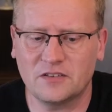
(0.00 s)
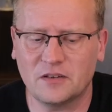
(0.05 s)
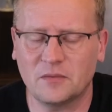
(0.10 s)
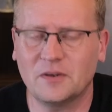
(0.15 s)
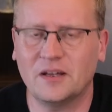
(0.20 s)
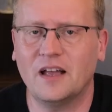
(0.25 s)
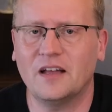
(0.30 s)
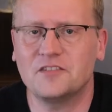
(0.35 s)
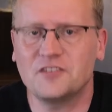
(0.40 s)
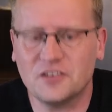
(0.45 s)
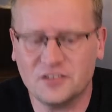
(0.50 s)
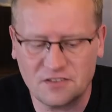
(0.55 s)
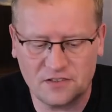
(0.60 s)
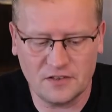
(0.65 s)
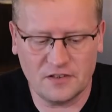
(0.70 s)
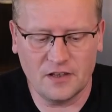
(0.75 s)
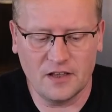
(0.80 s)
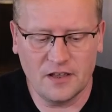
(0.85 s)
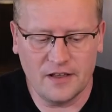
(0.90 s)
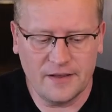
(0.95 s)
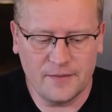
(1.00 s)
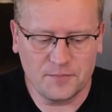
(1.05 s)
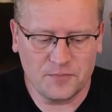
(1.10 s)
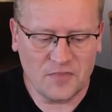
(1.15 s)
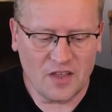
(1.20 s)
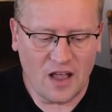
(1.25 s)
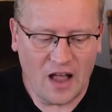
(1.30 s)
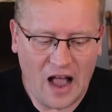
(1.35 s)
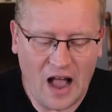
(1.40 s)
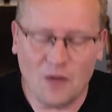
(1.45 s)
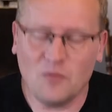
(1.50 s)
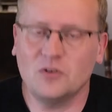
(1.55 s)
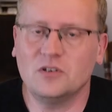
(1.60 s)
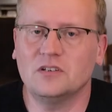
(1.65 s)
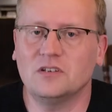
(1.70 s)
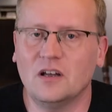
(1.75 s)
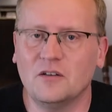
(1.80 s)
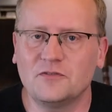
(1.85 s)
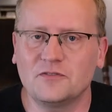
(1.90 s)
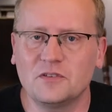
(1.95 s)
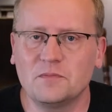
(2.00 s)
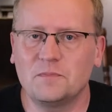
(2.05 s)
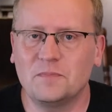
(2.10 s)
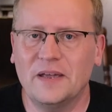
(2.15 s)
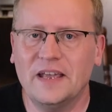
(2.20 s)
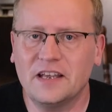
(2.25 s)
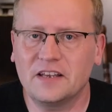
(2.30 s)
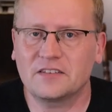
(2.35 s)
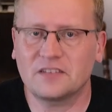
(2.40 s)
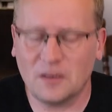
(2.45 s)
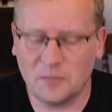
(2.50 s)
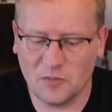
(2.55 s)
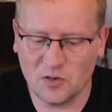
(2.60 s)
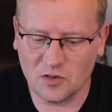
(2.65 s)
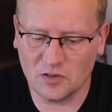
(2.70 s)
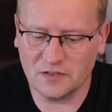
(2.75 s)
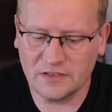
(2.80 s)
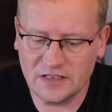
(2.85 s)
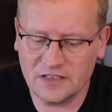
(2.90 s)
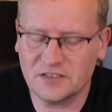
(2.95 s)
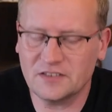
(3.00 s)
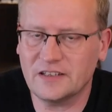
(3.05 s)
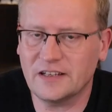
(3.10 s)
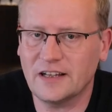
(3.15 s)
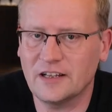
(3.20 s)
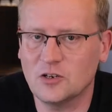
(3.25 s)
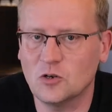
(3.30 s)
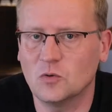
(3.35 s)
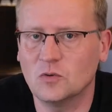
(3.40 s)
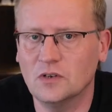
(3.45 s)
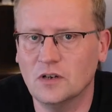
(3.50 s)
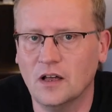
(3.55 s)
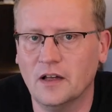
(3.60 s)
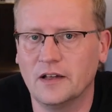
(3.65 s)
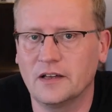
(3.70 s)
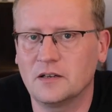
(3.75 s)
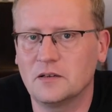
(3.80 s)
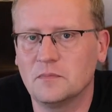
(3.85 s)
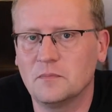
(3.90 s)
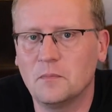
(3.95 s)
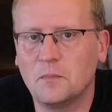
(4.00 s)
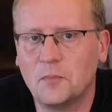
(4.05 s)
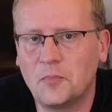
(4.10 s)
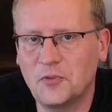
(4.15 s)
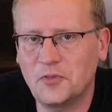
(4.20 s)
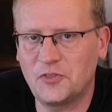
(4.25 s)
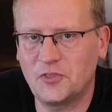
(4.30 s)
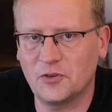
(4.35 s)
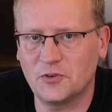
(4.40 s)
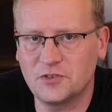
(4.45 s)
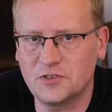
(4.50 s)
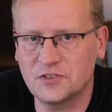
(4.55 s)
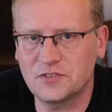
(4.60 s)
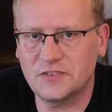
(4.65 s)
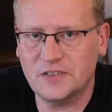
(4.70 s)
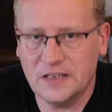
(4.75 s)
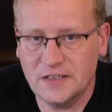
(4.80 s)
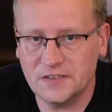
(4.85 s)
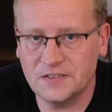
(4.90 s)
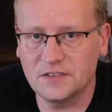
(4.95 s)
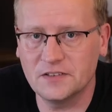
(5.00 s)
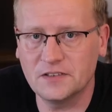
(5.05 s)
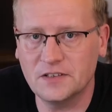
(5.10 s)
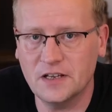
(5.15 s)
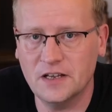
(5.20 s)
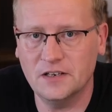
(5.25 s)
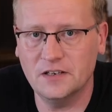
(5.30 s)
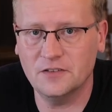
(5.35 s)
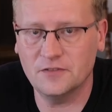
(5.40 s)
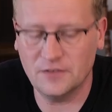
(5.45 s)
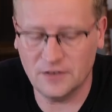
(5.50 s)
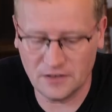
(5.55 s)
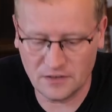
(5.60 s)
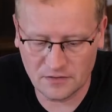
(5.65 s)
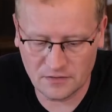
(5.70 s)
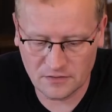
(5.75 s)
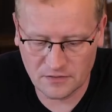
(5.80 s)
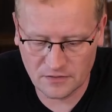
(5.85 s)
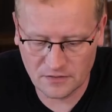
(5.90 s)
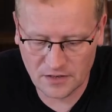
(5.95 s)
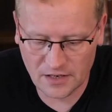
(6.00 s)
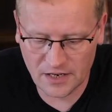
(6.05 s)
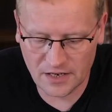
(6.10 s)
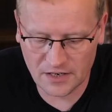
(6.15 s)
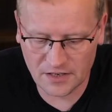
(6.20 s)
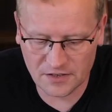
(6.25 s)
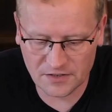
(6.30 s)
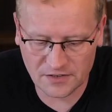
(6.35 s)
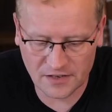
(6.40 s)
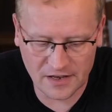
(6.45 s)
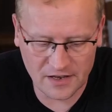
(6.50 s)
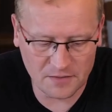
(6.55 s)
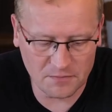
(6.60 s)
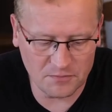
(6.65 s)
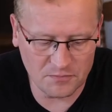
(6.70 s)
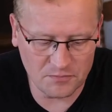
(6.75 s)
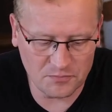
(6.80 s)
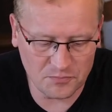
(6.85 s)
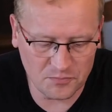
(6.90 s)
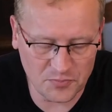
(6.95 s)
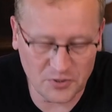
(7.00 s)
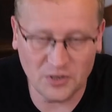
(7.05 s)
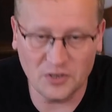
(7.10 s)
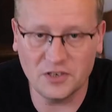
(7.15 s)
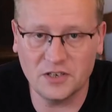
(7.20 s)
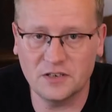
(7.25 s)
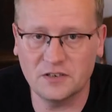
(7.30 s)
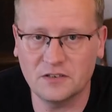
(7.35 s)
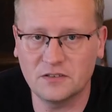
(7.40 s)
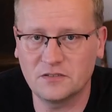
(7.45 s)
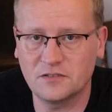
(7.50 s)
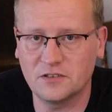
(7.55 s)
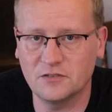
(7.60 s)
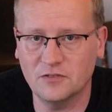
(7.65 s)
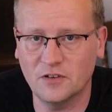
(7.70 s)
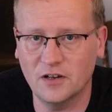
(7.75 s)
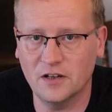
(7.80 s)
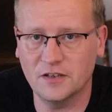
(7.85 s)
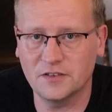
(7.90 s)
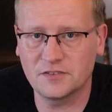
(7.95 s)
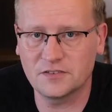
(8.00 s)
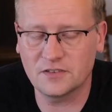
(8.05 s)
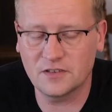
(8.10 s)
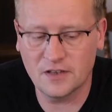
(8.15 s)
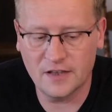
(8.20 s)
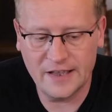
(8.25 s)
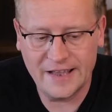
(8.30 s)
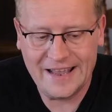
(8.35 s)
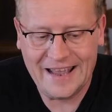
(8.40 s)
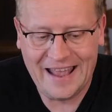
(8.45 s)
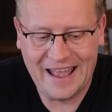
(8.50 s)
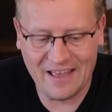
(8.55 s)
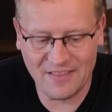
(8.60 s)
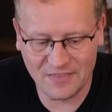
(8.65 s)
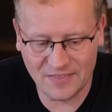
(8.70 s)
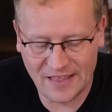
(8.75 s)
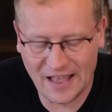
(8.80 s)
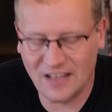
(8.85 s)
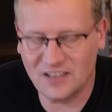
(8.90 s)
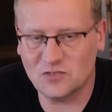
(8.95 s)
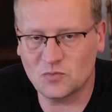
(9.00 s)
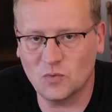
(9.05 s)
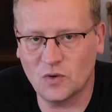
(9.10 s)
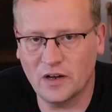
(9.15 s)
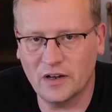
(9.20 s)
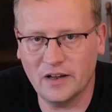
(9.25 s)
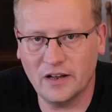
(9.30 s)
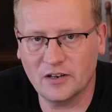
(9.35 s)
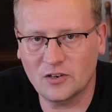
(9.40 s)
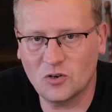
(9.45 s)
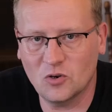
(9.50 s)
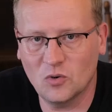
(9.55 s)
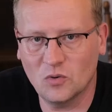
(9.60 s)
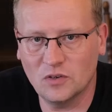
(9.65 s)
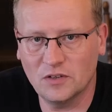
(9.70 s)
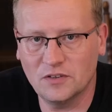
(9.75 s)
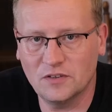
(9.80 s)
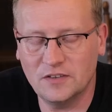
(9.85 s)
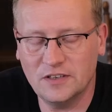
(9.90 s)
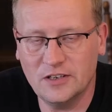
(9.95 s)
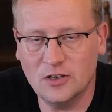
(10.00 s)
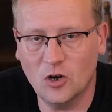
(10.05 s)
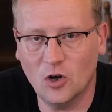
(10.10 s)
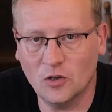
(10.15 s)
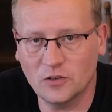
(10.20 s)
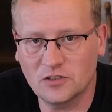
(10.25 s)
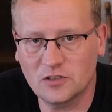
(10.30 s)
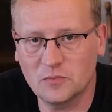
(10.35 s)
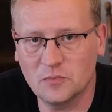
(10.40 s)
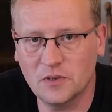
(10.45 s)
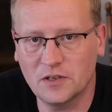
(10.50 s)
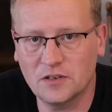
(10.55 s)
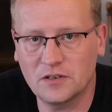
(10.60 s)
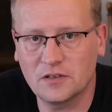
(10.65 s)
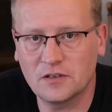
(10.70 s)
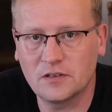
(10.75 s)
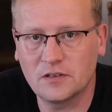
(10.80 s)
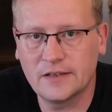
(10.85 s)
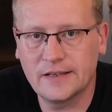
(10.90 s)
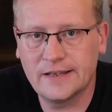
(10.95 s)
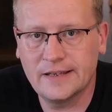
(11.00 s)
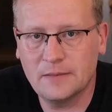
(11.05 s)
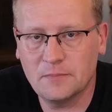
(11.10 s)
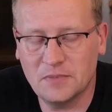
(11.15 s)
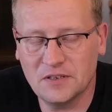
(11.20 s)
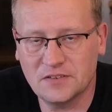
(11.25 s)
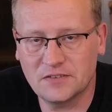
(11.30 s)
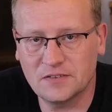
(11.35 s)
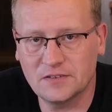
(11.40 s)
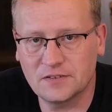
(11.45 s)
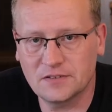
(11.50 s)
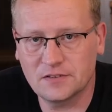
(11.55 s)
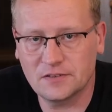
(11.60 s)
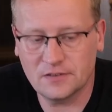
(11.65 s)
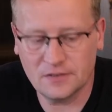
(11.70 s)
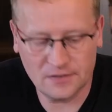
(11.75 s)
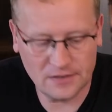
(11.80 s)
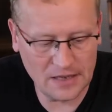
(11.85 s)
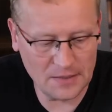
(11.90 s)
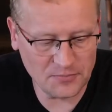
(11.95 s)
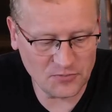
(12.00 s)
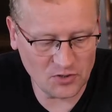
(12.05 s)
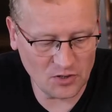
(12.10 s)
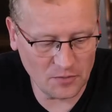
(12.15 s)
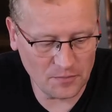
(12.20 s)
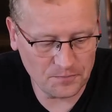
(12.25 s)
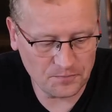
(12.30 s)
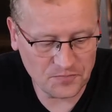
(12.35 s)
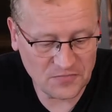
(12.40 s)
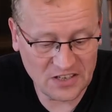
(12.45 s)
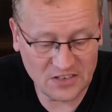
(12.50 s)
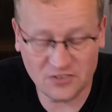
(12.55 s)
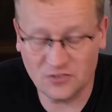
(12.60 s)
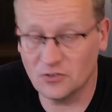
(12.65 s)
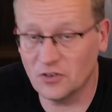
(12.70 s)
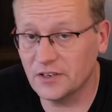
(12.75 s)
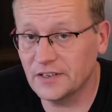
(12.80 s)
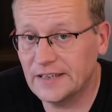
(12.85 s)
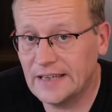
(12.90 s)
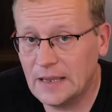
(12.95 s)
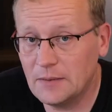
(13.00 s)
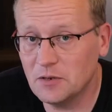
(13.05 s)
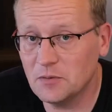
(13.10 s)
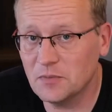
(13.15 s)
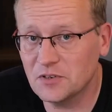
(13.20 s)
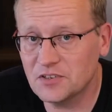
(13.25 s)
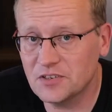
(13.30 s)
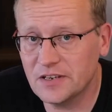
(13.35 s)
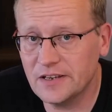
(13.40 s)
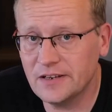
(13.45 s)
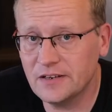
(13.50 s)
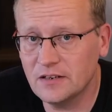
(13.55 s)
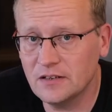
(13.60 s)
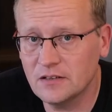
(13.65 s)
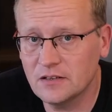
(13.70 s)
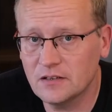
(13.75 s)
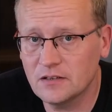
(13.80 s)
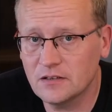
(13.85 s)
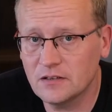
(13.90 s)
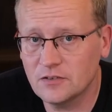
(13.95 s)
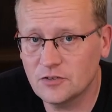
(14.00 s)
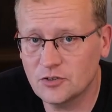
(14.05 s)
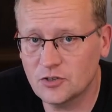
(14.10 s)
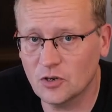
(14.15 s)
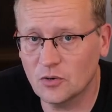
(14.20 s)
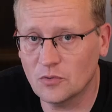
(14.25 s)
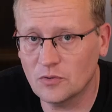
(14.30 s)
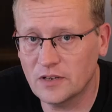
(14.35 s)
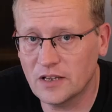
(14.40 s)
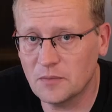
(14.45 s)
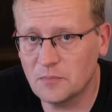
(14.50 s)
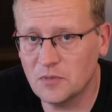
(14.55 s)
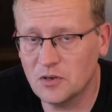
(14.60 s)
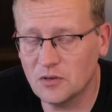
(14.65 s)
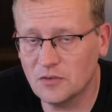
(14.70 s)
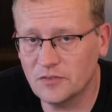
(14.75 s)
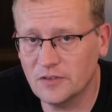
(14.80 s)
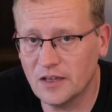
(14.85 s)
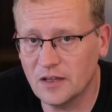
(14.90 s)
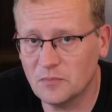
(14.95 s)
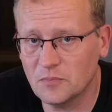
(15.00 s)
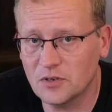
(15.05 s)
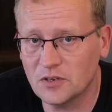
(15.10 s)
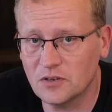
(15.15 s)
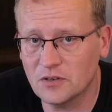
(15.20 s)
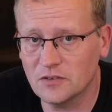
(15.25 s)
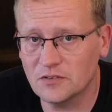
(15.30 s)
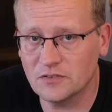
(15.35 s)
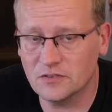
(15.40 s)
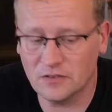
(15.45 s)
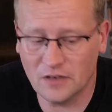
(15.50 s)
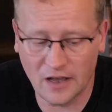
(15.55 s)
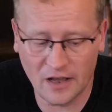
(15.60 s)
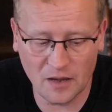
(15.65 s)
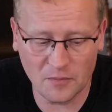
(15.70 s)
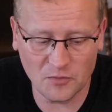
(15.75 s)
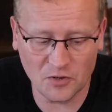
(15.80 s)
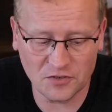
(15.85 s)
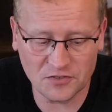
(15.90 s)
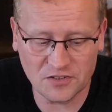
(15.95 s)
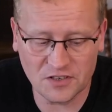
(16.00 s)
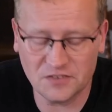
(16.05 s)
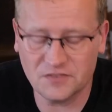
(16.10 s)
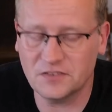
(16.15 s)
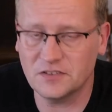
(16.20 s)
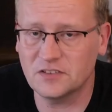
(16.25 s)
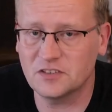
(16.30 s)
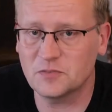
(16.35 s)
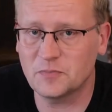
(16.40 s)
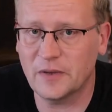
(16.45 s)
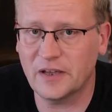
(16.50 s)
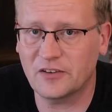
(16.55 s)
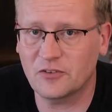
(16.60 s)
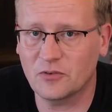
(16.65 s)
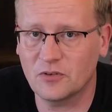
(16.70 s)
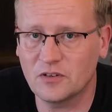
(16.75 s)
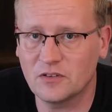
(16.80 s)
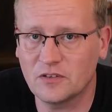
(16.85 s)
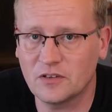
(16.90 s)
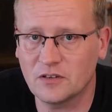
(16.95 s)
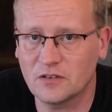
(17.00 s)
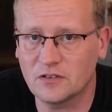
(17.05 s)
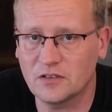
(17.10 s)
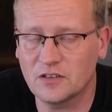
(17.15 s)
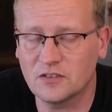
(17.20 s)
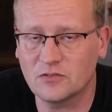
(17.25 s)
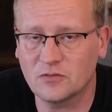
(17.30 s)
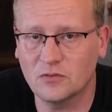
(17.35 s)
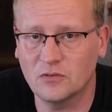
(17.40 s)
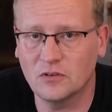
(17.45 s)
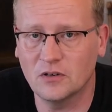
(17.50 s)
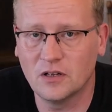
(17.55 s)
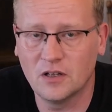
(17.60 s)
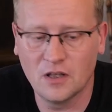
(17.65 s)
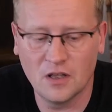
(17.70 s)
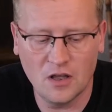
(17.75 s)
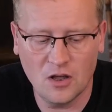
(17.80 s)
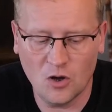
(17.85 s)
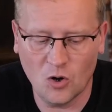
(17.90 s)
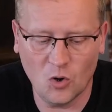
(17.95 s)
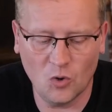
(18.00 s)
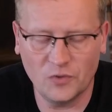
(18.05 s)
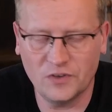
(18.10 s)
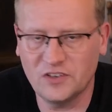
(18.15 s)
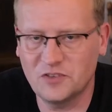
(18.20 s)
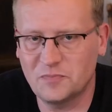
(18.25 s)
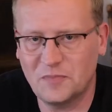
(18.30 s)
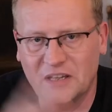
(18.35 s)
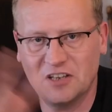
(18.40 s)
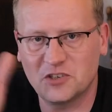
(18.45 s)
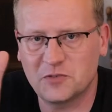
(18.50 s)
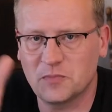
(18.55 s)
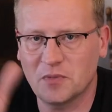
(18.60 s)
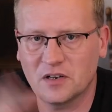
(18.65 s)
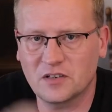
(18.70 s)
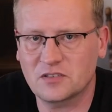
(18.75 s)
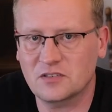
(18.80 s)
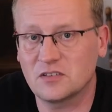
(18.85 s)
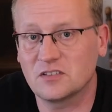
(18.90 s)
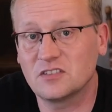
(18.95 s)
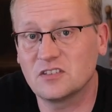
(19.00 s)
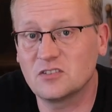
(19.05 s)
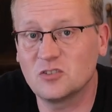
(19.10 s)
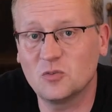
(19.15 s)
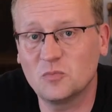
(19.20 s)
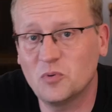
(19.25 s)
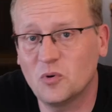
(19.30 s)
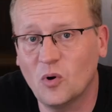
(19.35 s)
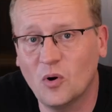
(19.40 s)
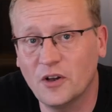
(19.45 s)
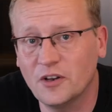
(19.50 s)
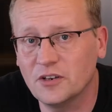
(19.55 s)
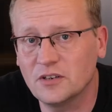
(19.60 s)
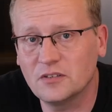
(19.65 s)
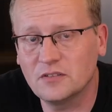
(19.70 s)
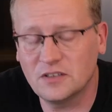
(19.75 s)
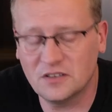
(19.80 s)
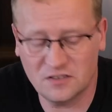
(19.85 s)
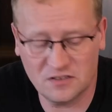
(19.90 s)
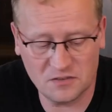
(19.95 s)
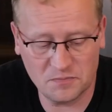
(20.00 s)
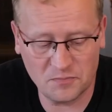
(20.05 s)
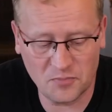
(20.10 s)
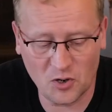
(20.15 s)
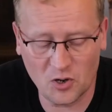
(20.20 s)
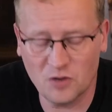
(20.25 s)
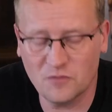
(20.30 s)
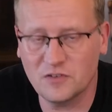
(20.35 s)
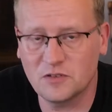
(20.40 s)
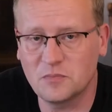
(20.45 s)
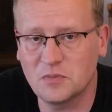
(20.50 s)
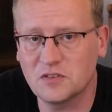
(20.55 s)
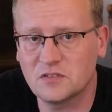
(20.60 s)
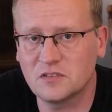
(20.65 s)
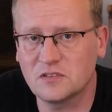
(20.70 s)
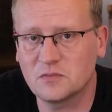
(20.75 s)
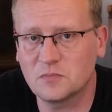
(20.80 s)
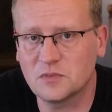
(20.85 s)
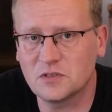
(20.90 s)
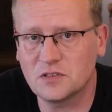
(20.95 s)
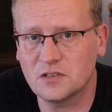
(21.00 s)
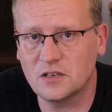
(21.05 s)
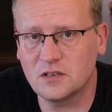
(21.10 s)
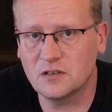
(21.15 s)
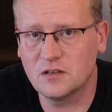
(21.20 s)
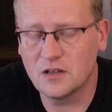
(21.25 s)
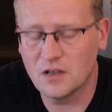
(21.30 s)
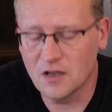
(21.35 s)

I would love to pick something on this that I don't like, but there just isn't anything. It is a brilliant device, and that's why I call it the ultimate business laptop. It's not a gaming machine. Don't get me on that, because I'm not testing specs or anything on this or all these benchmarks, because there's no point. This is a perfect business machine.